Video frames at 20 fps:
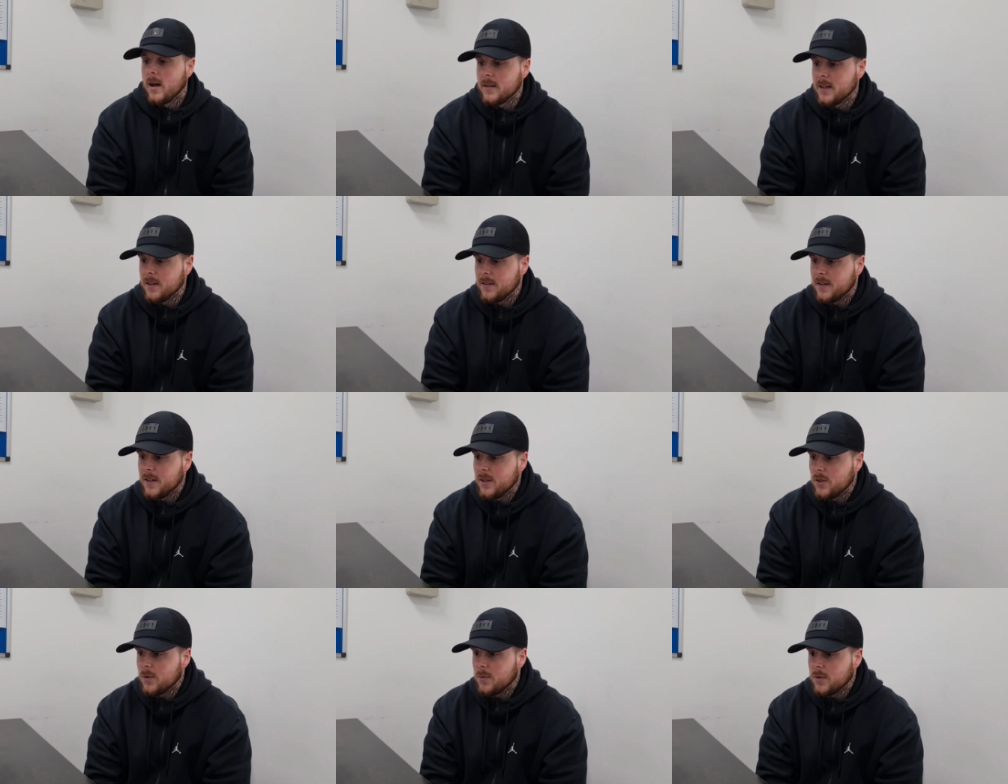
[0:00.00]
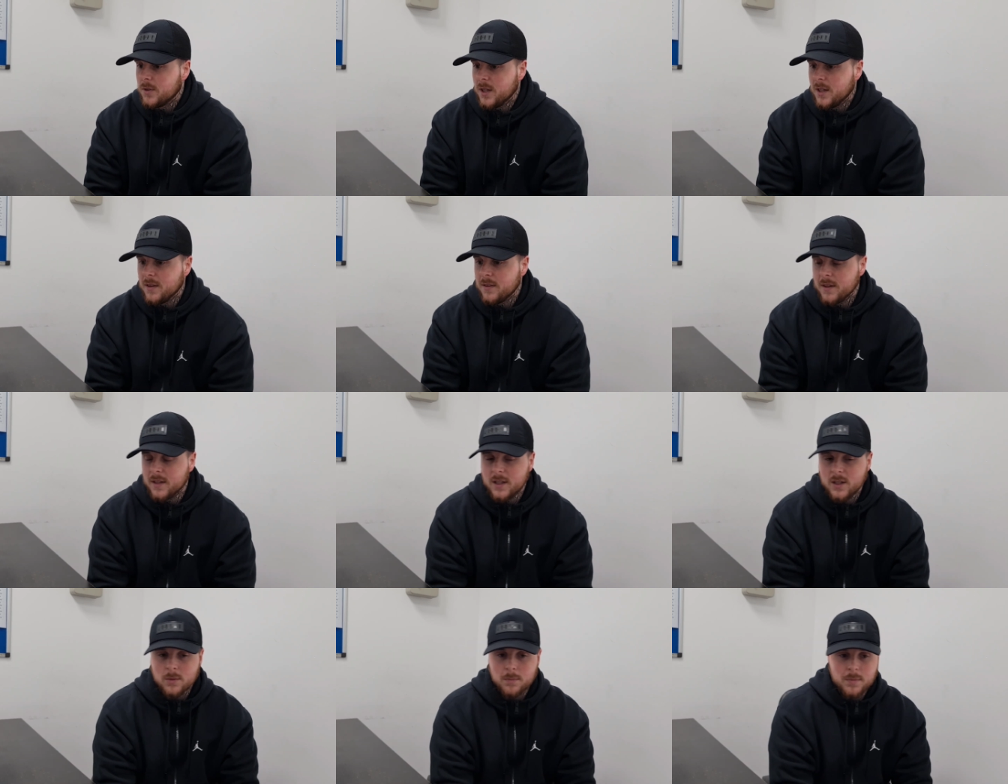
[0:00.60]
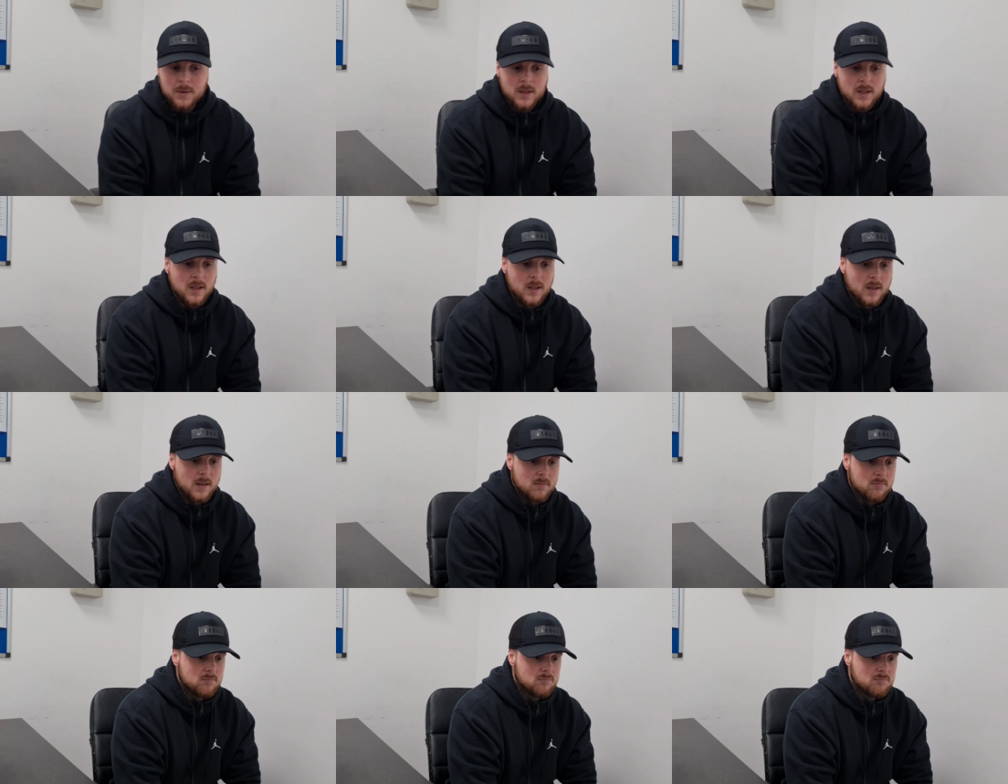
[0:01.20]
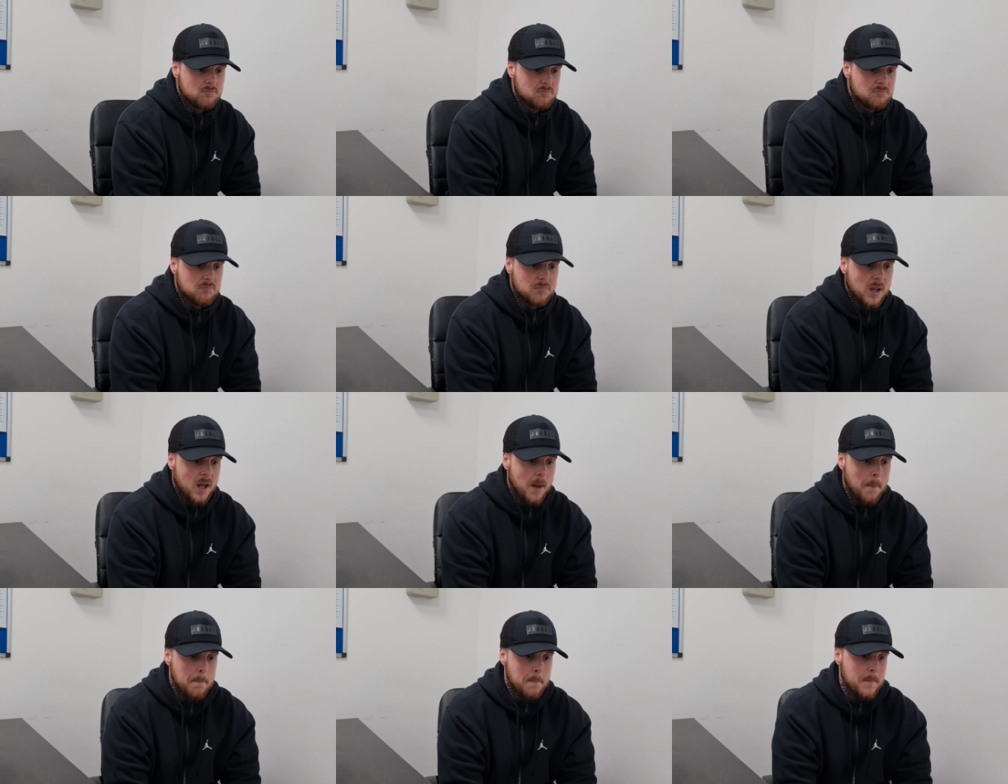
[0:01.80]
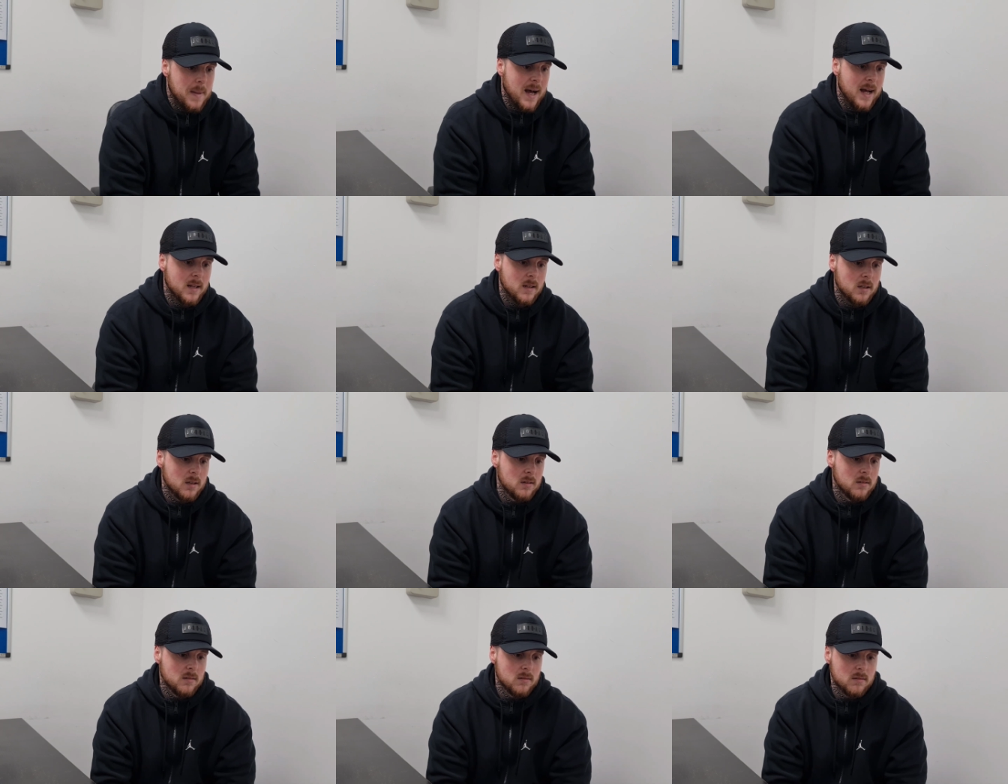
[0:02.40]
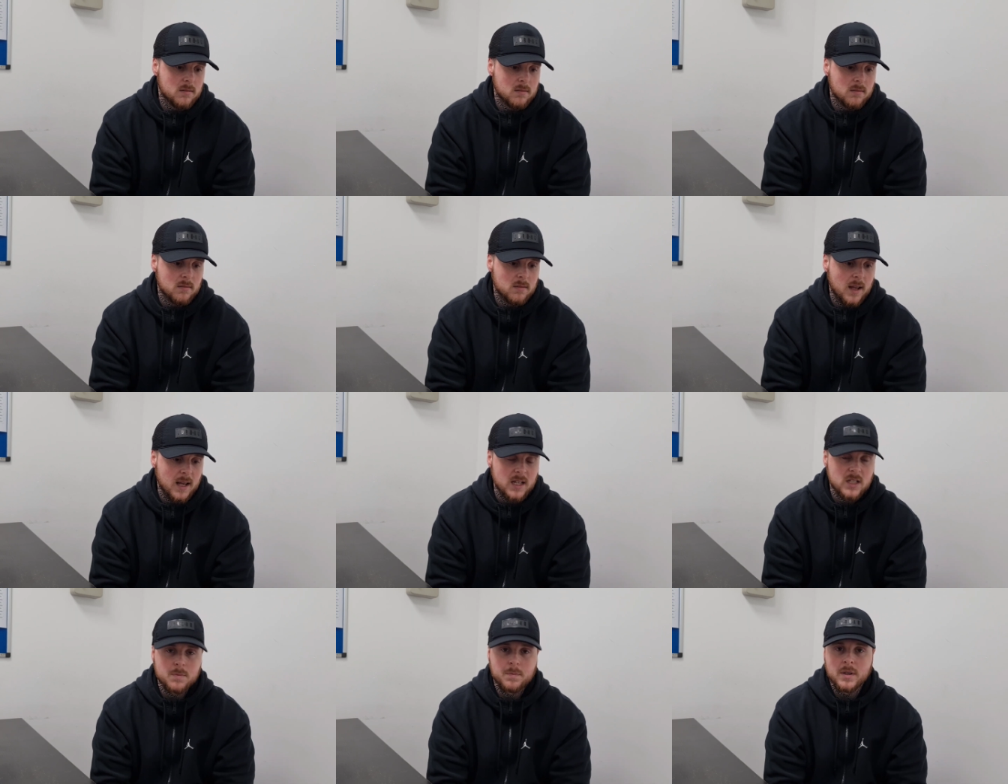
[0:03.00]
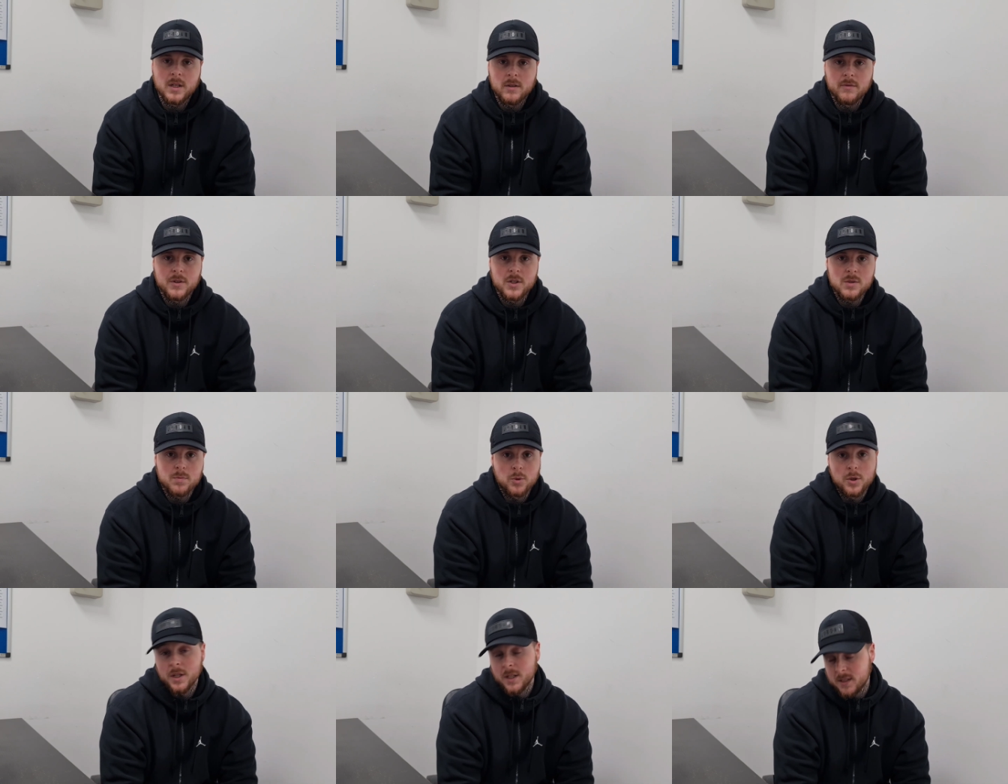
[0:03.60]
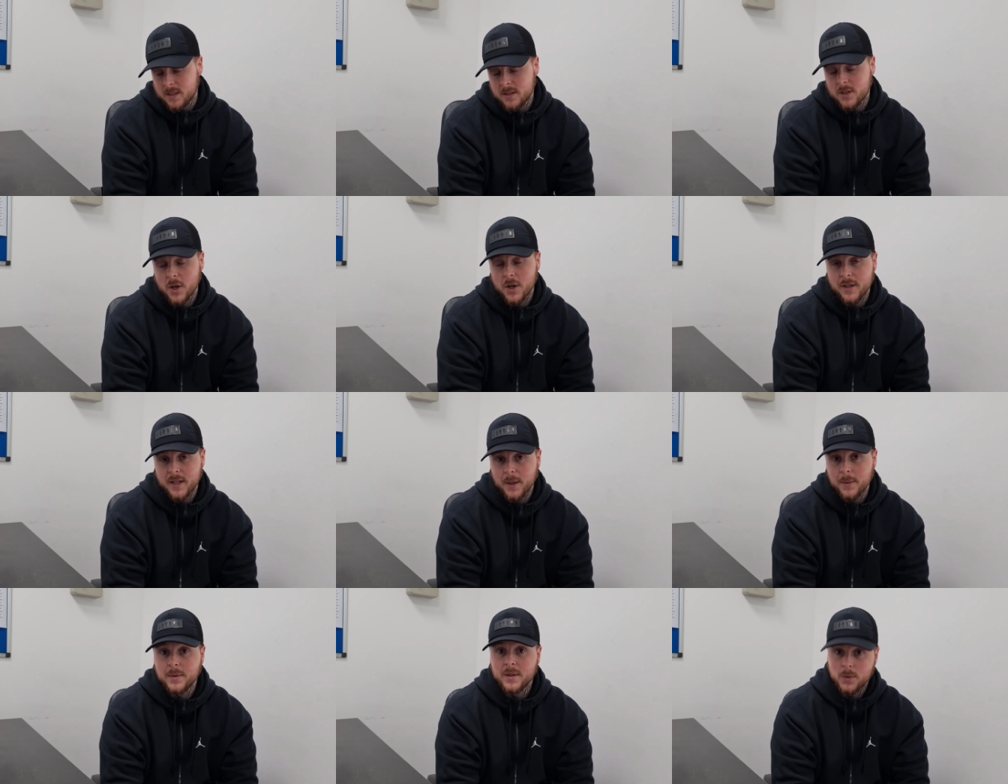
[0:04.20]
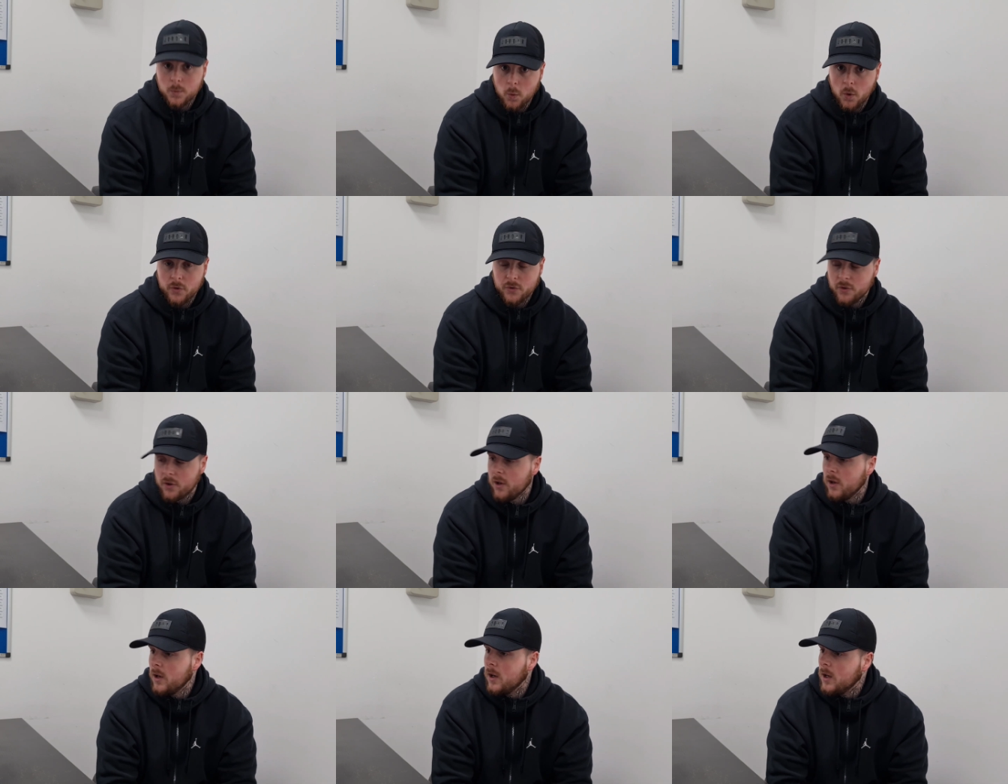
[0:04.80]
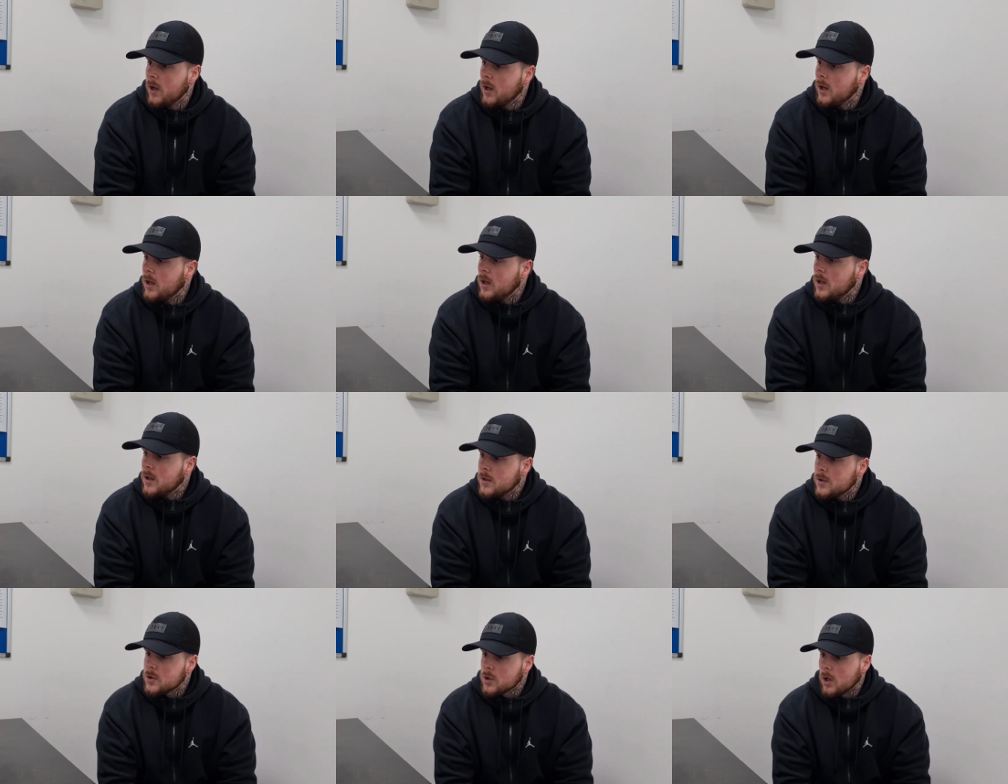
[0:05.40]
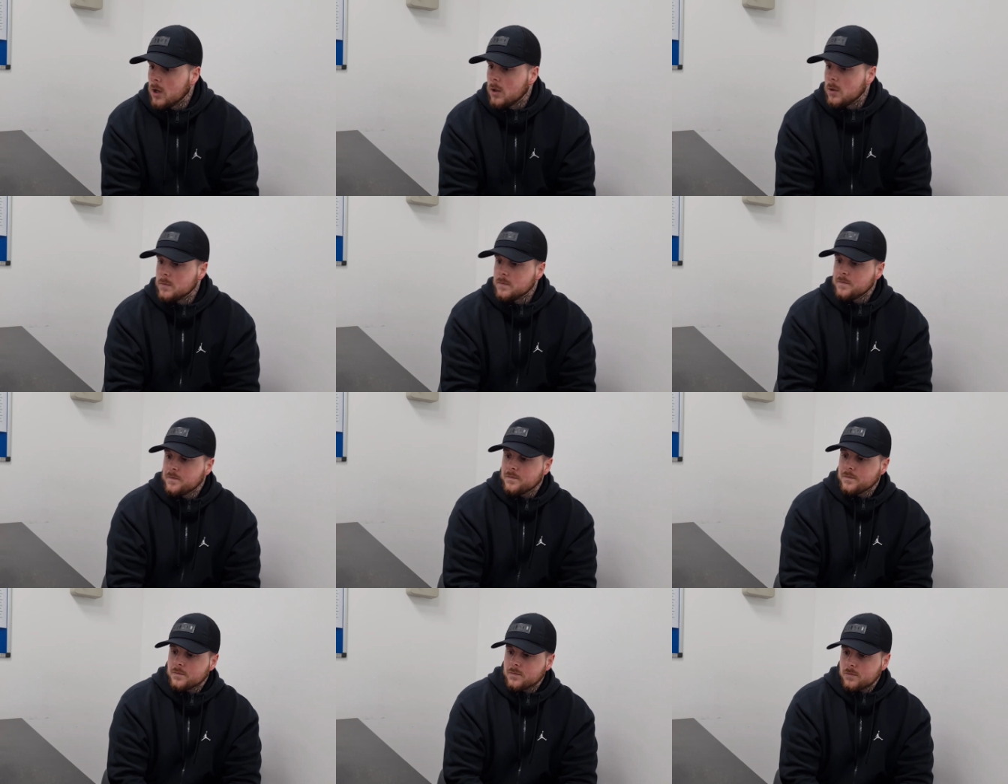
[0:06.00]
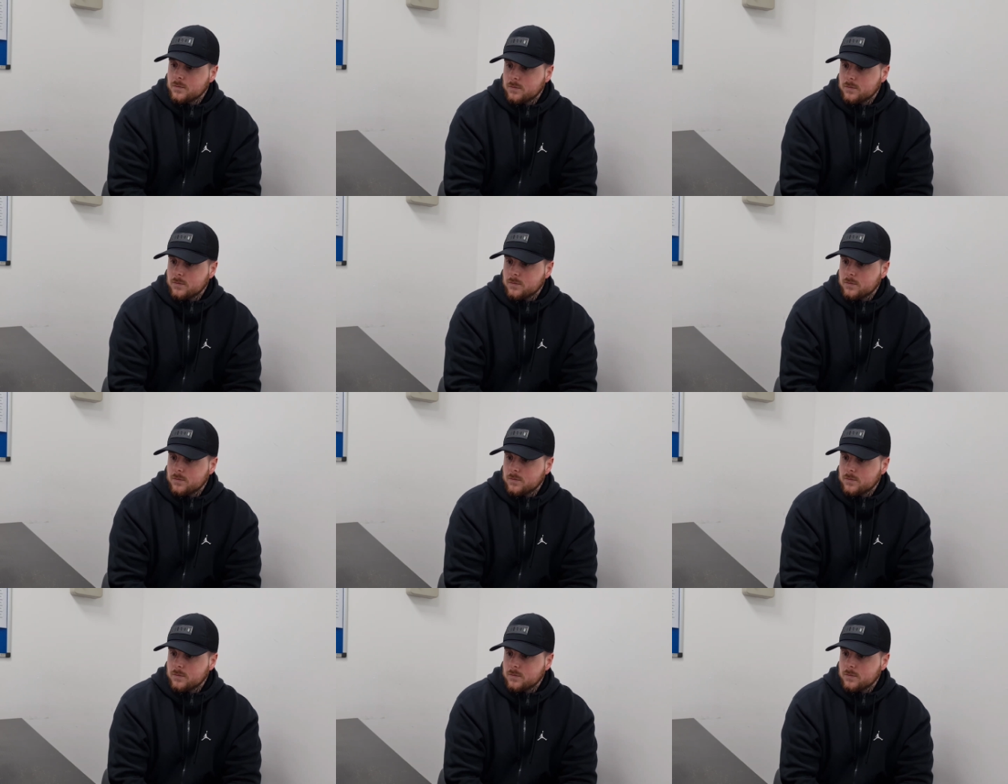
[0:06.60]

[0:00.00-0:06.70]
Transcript: I didn't think, it didn't think it'd be a bad experience, but it turned out it was. So,